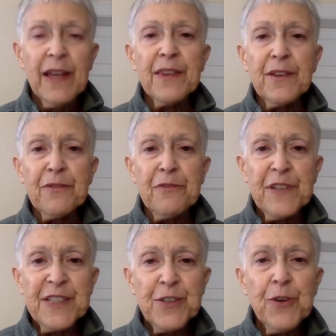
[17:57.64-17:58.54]
the
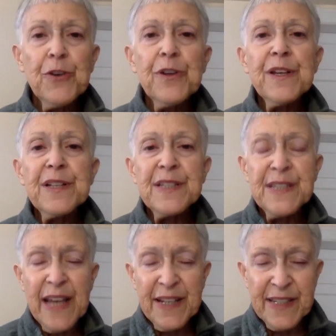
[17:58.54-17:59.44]
physical
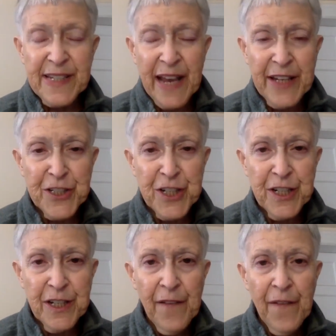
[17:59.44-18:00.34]

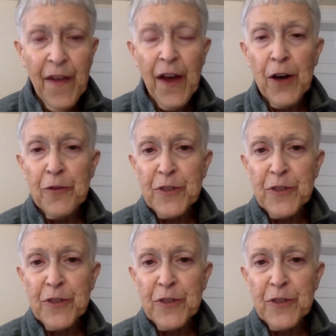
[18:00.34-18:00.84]
sensation of the